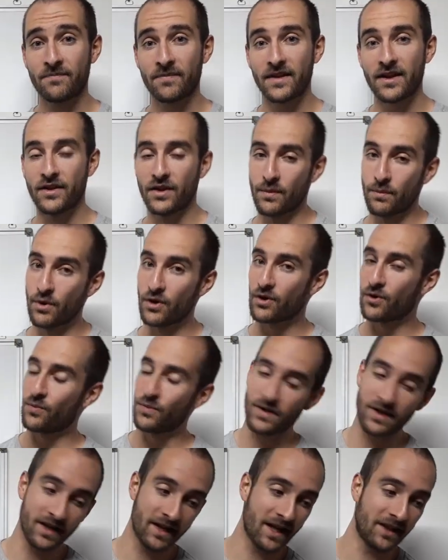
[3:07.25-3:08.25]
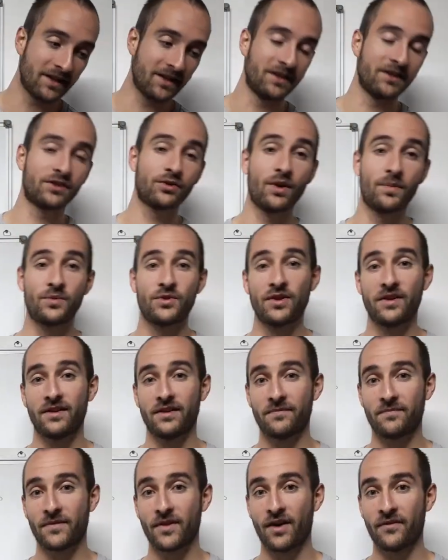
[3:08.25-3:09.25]
In the book, we get a
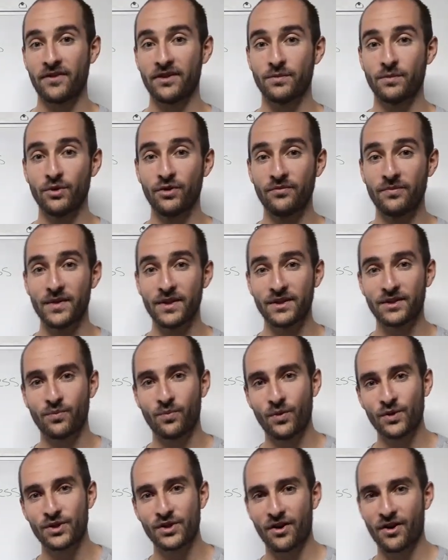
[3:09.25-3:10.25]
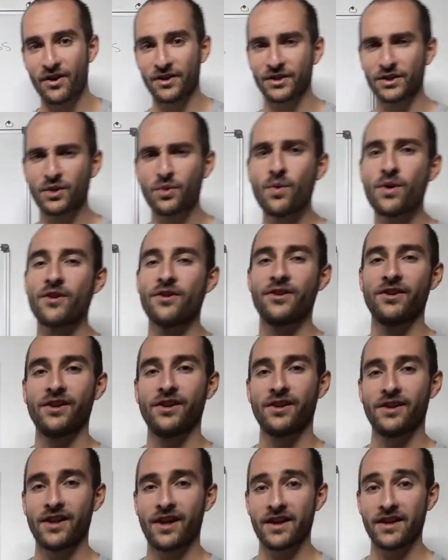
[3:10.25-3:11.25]
description of his movements, which are
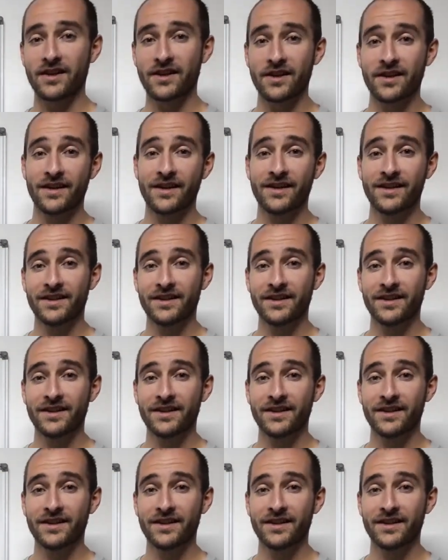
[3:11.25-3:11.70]
squirrel-like.